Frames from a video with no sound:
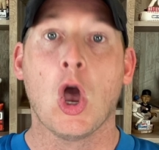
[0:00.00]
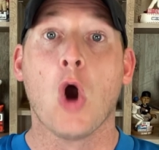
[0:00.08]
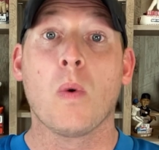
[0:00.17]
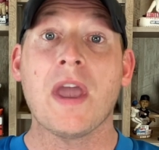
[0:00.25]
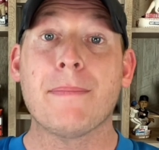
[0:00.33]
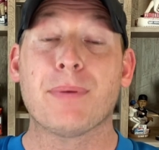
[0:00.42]

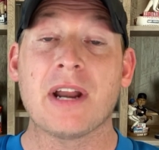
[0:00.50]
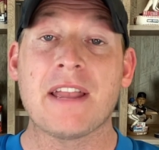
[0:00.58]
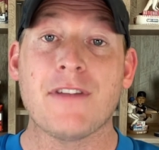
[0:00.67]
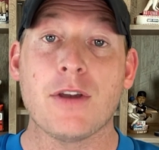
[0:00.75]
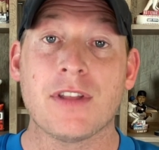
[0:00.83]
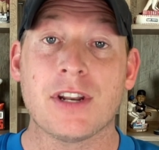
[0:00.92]
We
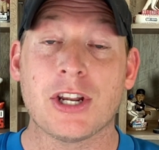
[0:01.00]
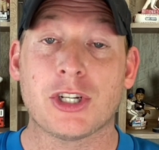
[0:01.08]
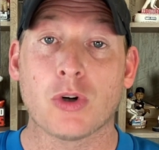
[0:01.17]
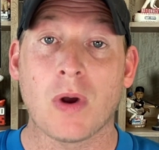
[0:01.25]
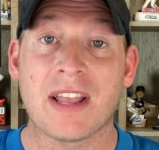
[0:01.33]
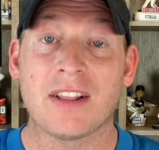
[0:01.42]
preview the
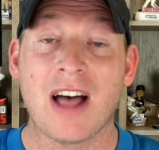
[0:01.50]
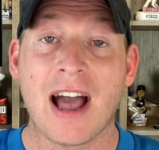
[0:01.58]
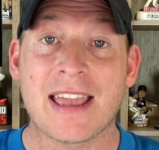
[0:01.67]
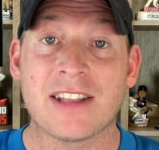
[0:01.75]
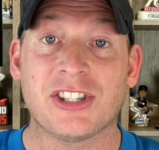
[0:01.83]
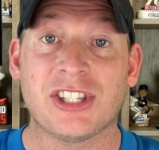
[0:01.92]
Detroit
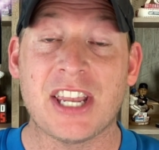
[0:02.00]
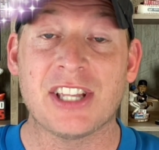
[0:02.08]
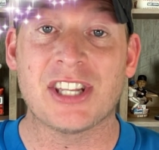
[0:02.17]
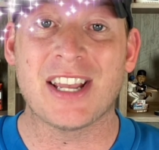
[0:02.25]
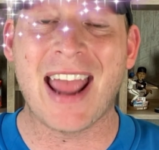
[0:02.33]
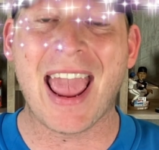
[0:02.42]
Lions
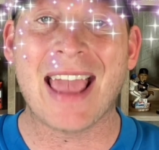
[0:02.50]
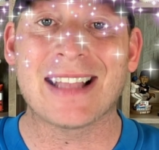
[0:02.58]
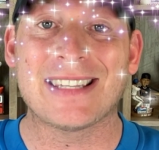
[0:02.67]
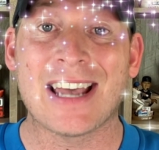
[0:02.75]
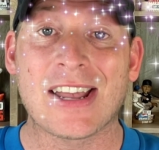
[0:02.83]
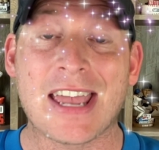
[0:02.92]
season and
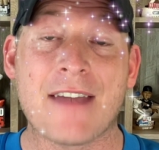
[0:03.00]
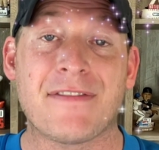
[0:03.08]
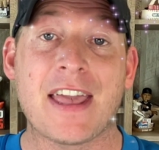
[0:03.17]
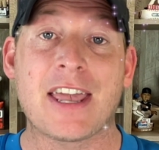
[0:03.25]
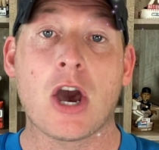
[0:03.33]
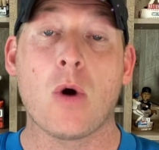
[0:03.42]
tell you if
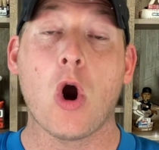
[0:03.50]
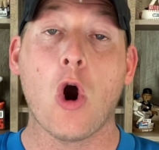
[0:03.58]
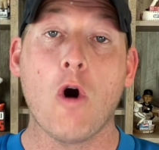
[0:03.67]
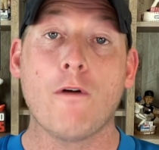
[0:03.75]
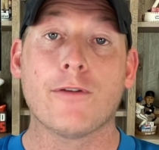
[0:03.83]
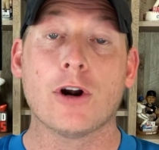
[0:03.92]
they go
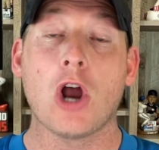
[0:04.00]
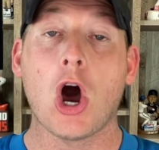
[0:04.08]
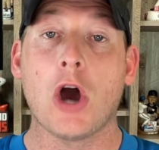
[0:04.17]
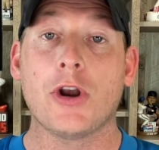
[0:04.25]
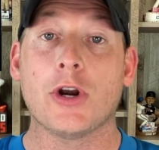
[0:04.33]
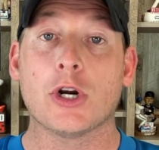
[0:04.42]
over,
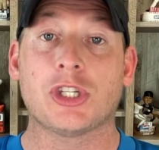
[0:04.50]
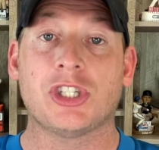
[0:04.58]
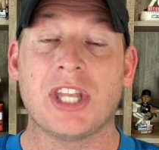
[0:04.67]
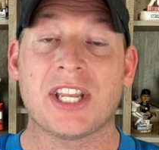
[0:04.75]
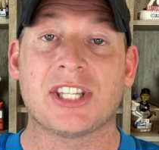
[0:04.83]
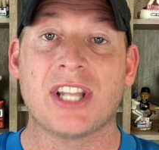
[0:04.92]
under
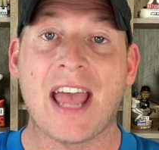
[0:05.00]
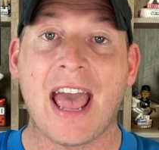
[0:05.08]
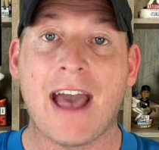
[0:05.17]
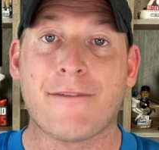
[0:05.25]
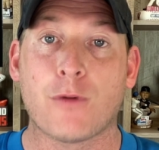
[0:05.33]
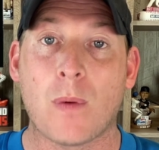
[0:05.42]

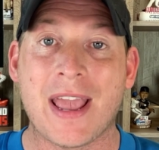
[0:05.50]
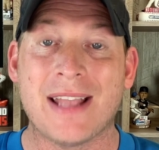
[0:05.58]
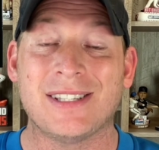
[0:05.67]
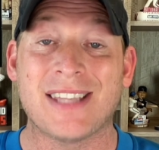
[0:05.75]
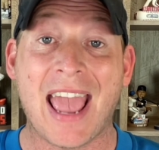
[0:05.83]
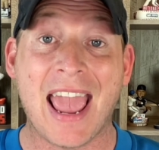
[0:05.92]
6.5
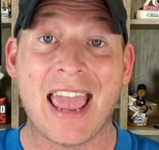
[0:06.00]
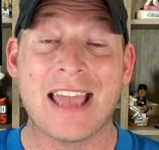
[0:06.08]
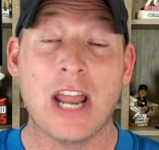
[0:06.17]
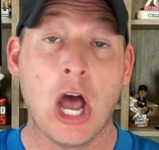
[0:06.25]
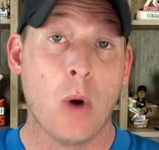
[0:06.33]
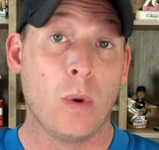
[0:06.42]
wins,
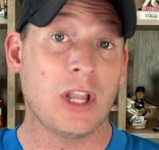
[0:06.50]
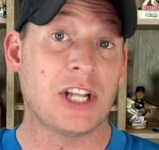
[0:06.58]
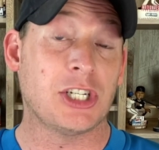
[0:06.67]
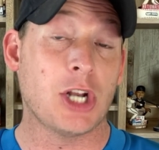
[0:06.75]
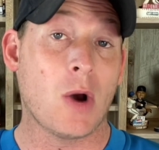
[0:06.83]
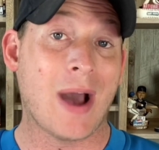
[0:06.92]
and we'll
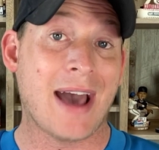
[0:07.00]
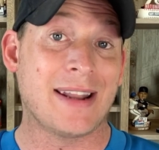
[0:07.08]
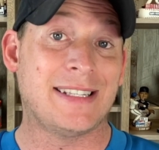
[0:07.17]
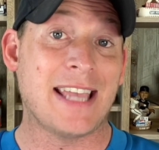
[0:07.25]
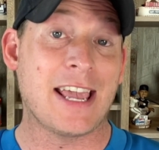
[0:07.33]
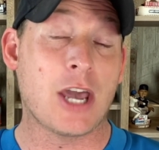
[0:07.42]
let you know how to
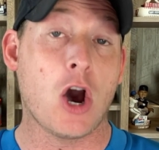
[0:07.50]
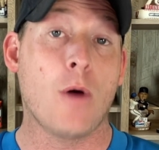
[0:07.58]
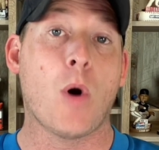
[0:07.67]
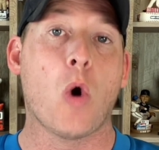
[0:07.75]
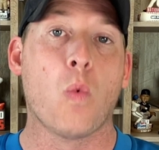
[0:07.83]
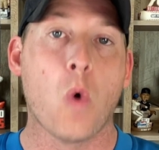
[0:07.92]
take home
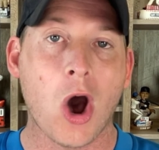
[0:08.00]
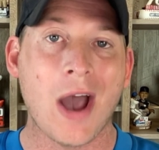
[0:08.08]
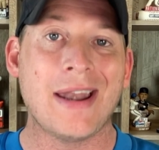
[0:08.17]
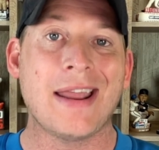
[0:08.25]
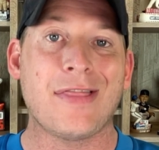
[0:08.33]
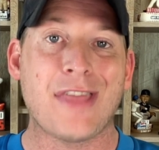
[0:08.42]

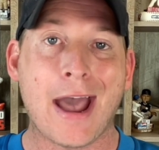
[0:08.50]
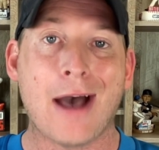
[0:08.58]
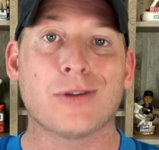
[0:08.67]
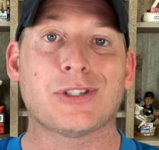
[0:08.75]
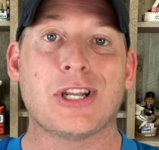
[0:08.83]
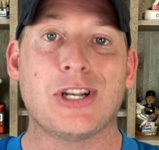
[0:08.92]

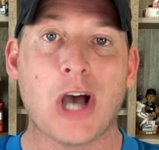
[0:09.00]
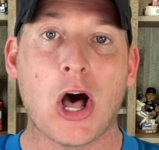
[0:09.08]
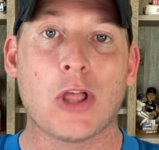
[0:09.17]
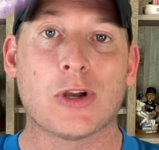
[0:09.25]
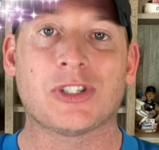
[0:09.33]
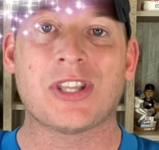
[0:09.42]

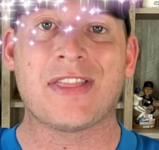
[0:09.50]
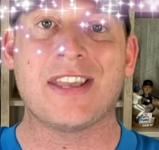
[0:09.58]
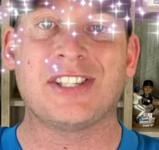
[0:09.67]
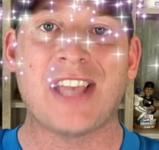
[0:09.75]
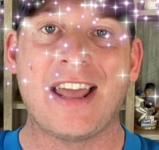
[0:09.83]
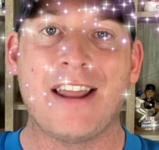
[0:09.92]
$1,000
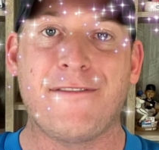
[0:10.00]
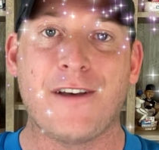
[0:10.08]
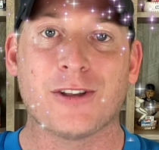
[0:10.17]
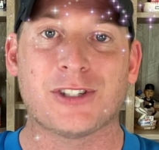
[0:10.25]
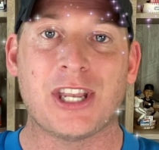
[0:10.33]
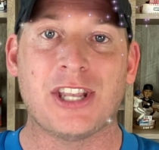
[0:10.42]
this
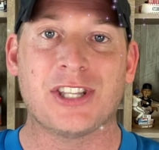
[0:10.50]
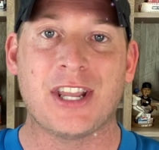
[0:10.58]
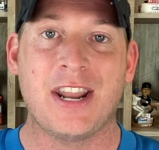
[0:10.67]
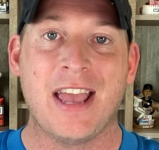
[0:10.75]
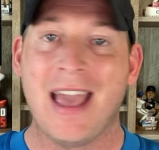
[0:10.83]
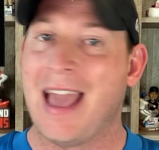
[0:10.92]
NFL
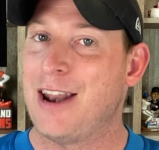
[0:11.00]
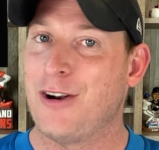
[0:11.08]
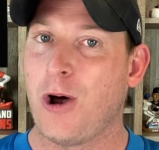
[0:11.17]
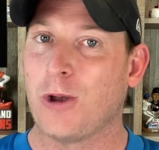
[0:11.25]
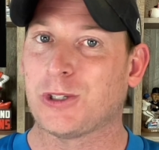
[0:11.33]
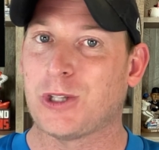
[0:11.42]
season, and it
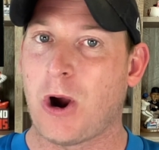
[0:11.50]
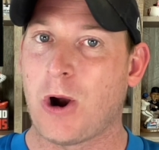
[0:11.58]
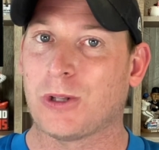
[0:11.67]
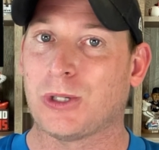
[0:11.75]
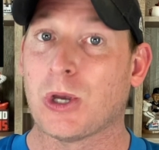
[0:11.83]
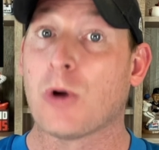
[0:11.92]
all
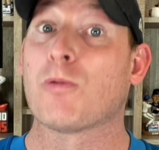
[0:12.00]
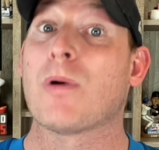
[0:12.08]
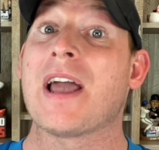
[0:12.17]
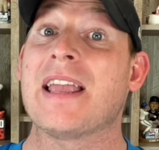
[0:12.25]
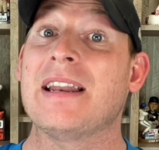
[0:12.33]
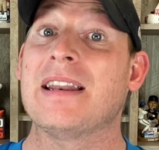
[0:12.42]
starts right